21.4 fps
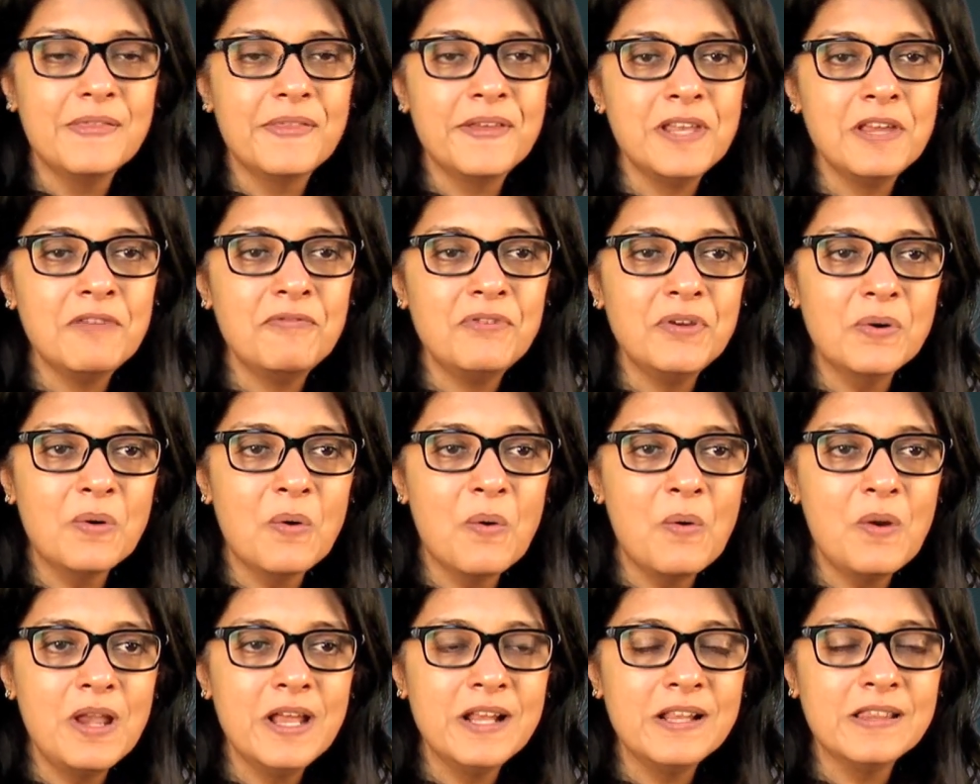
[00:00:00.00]
that if you are
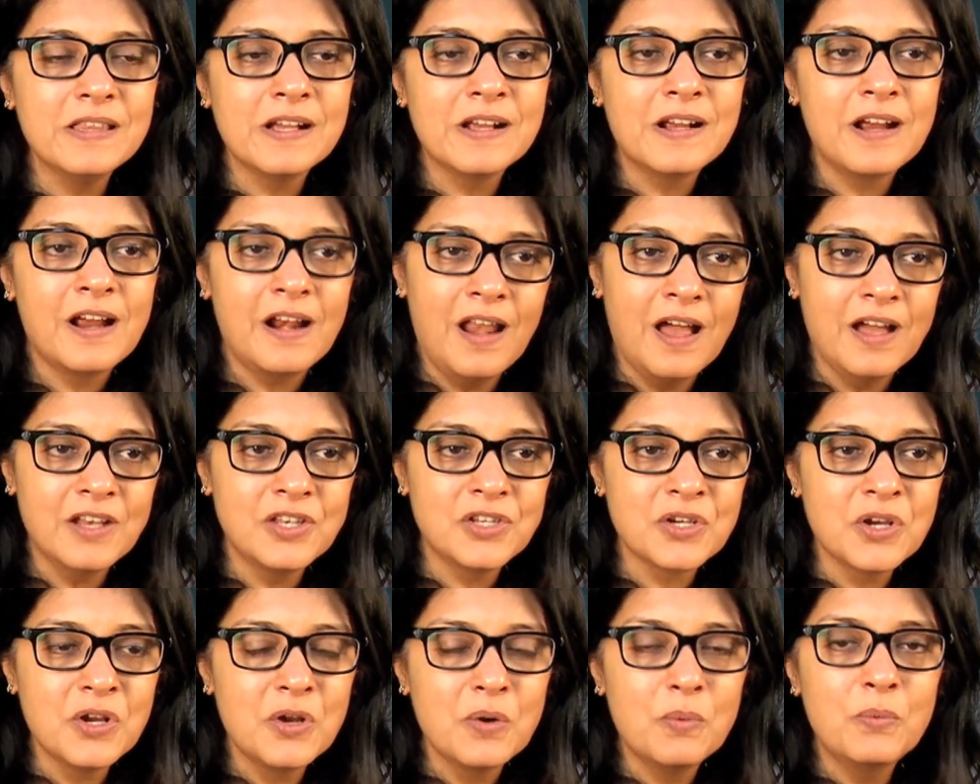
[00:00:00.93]
holding the clutch,